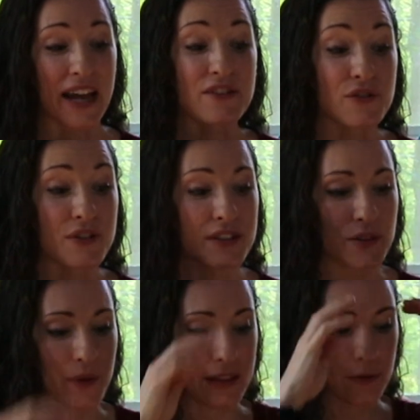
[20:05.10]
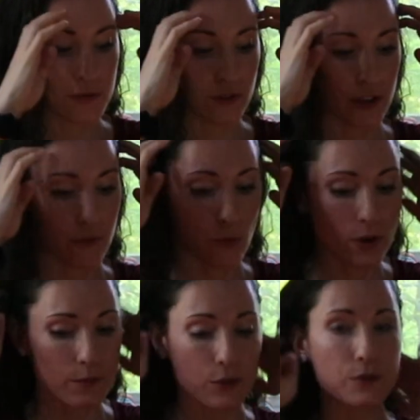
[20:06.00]
do this in a way that was really
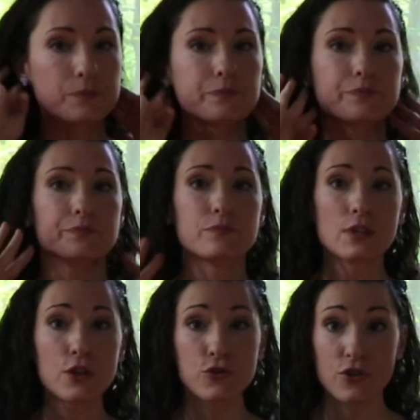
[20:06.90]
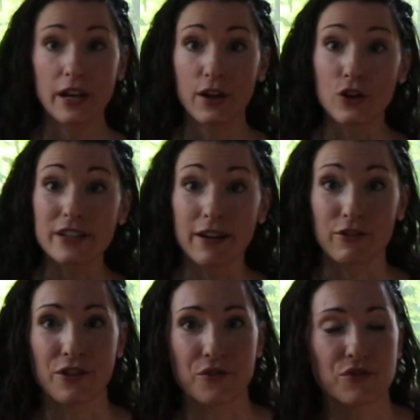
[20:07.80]
affordable so that I could get
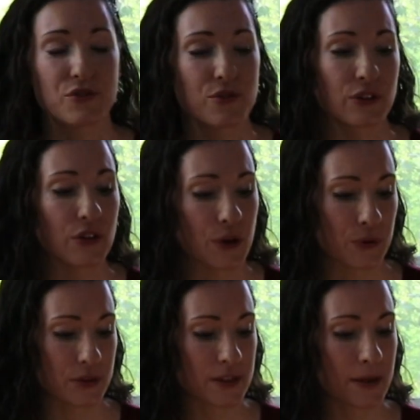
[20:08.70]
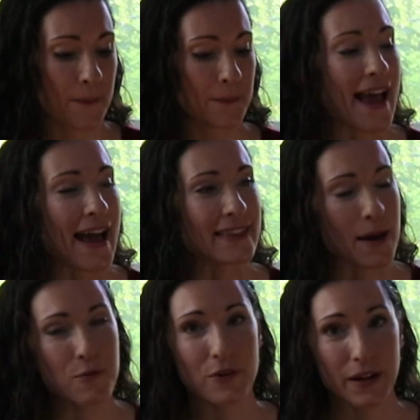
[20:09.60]
rid of those student loans. At
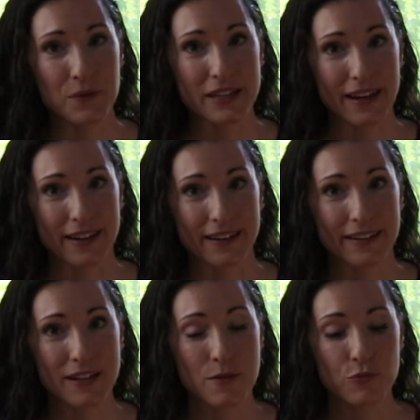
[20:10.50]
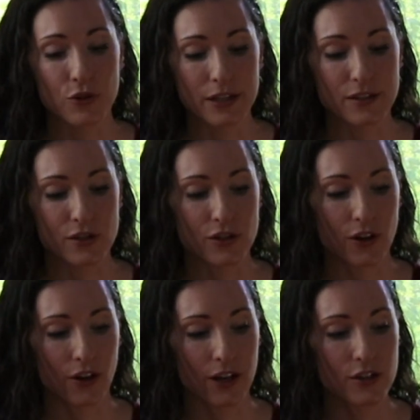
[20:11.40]
that point, I was getting pretty
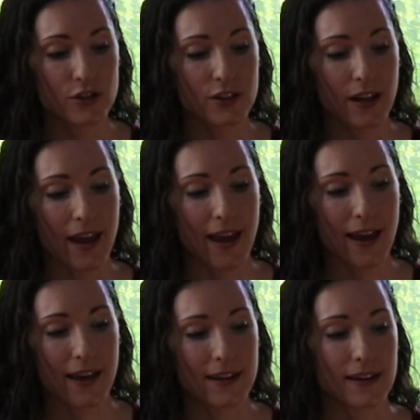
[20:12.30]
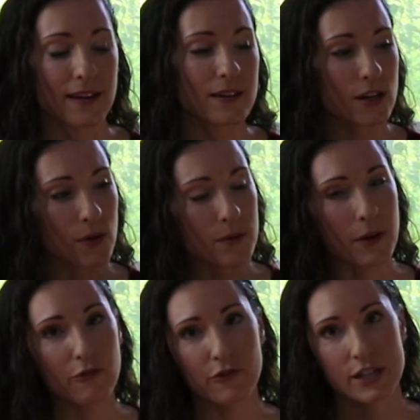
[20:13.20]
discouraged, and in
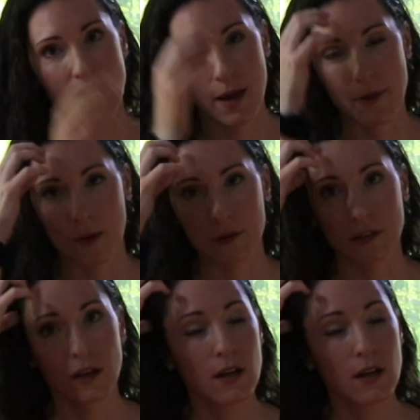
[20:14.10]
my free time, I would